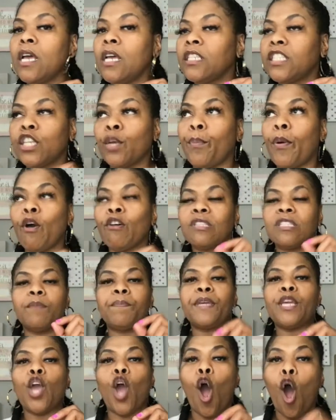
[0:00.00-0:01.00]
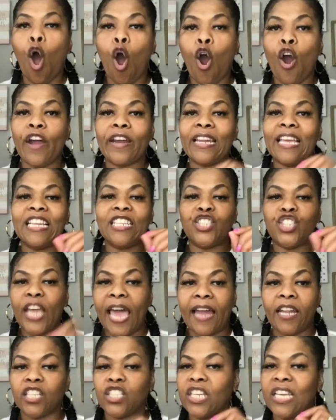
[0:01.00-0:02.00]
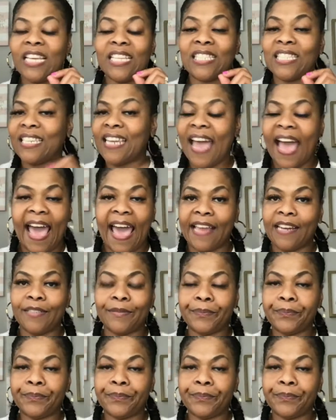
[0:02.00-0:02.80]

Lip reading: supposed to be hard and challenging. It's not.